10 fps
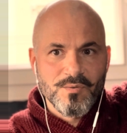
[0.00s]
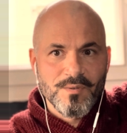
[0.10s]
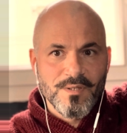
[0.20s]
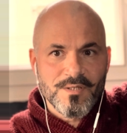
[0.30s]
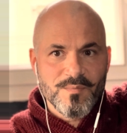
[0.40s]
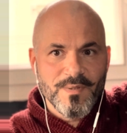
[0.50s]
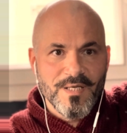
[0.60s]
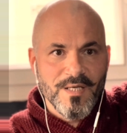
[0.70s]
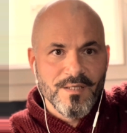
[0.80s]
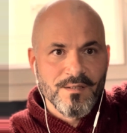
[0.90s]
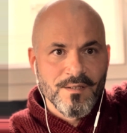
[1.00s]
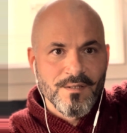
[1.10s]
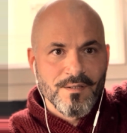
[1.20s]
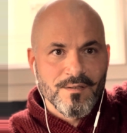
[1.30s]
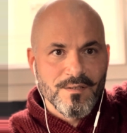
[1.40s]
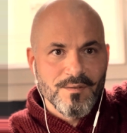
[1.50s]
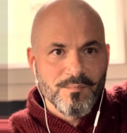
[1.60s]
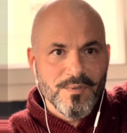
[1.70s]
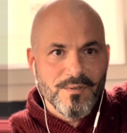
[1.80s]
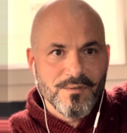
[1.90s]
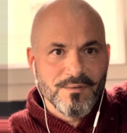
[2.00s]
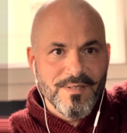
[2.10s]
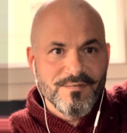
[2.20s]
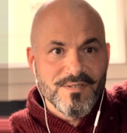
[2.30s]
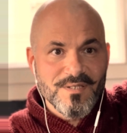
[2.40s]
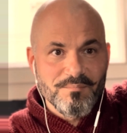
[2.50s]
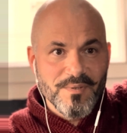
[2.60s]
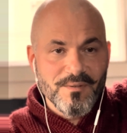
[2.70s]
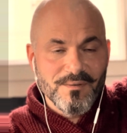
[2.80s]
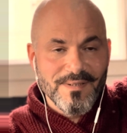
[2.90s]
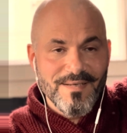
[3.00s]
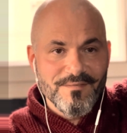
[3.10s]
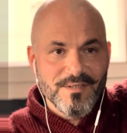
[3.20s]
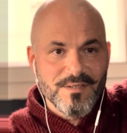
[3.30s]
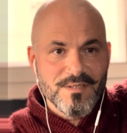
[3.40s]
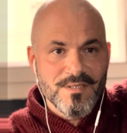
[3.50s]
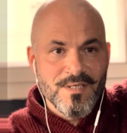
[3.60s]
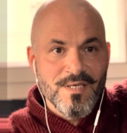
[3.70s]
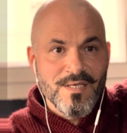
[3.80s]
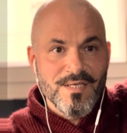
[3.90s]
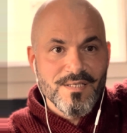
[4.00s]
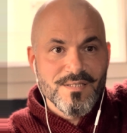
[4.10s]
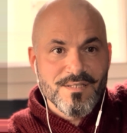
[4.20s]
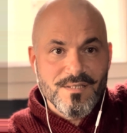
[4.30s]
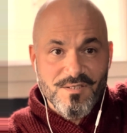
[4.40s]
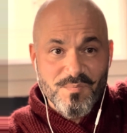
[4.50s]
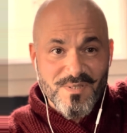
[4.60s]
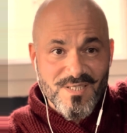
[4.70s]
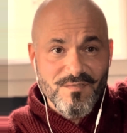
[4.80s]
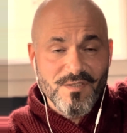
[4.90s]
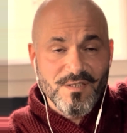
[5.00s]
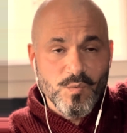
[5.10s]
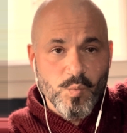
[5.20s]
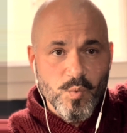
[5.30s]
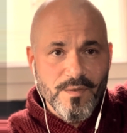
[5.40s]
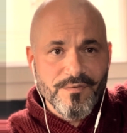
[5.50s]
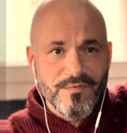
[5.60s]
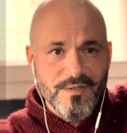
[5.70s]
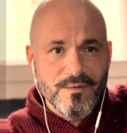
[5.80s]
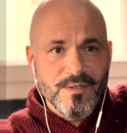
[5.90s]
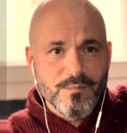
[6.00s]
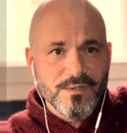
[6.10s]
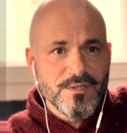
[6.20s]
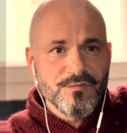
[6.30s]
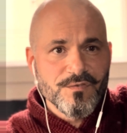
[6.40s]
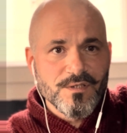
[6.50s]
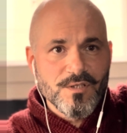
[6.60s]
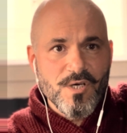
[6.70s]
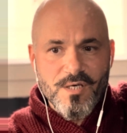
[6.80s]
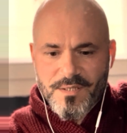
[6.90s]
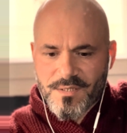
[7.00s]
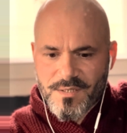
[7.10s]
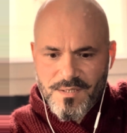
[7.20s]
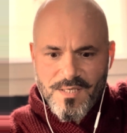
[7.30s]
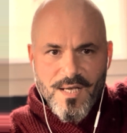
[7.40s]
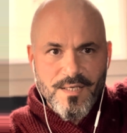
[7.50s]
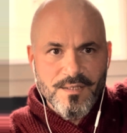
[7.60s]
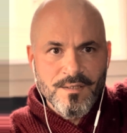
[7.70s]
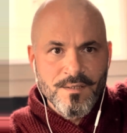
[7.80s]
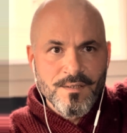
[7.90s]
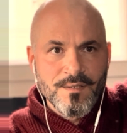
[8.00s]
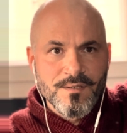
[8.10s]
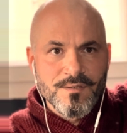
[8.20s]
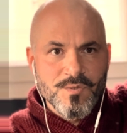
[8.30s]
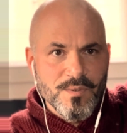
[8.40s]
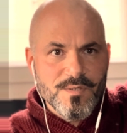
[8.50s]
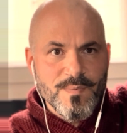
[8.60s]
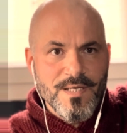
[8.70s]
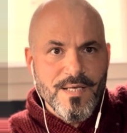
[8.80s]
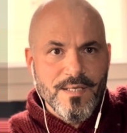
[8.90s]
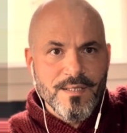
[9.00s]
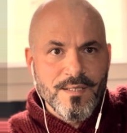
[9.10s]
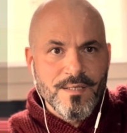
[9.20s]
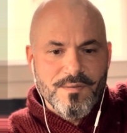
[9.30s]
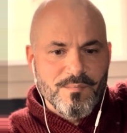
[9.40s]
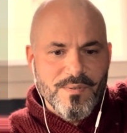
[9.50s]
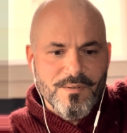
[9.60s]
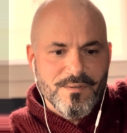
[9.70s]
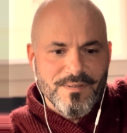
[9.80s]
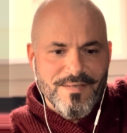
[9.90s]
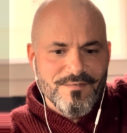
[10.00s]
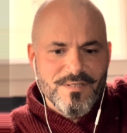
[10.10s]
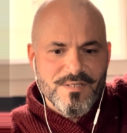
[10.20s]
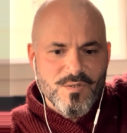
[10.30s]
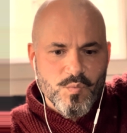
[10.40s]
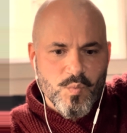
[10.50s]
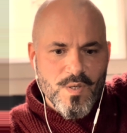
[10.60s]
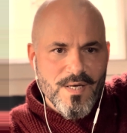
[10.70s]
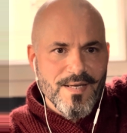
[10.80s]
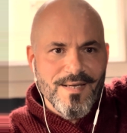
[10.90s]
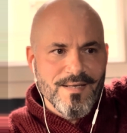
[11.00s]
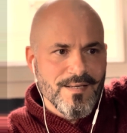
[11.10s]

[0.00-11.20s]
explain the empirical evidence. Empirical evidence is specifically what the theory and belief in God is designed to explain. Empirical evidence is why